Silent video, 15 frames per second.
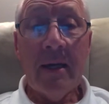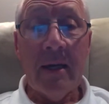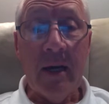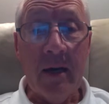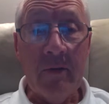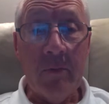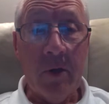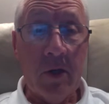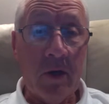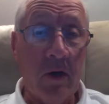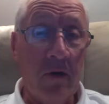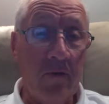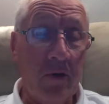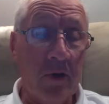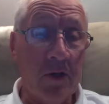gave me the
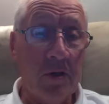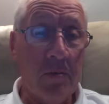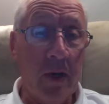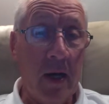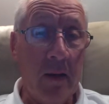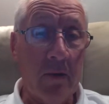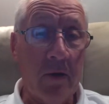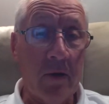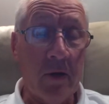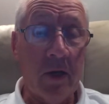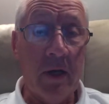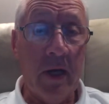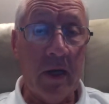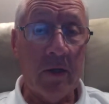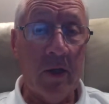confidence to be able to
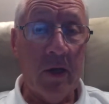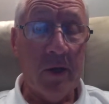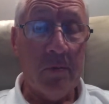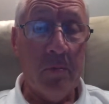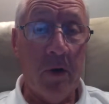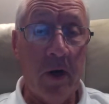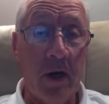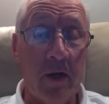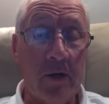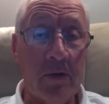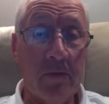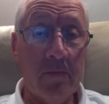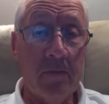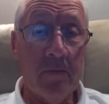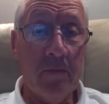conduct those parades.